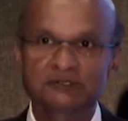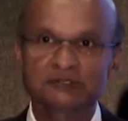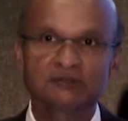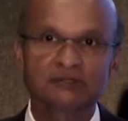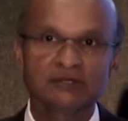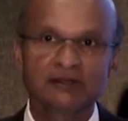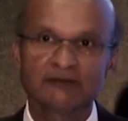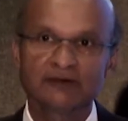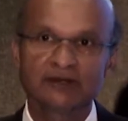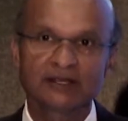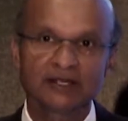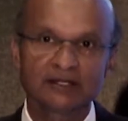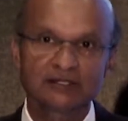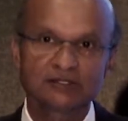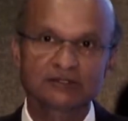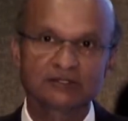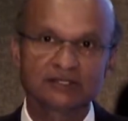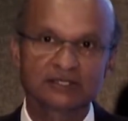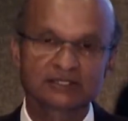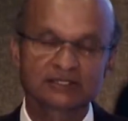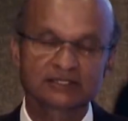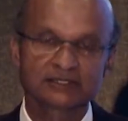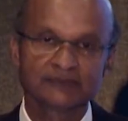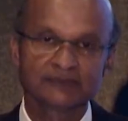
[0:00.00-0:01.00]
you'd never get to
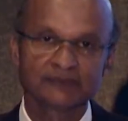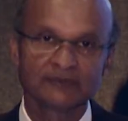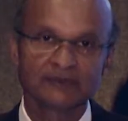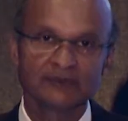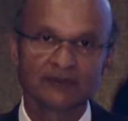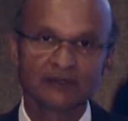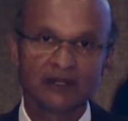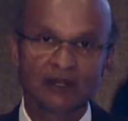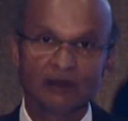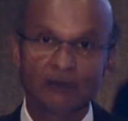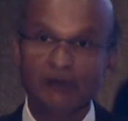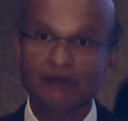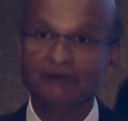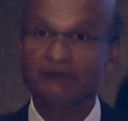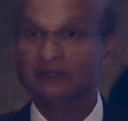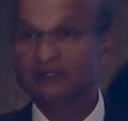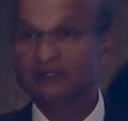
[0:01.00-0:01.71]
this. However,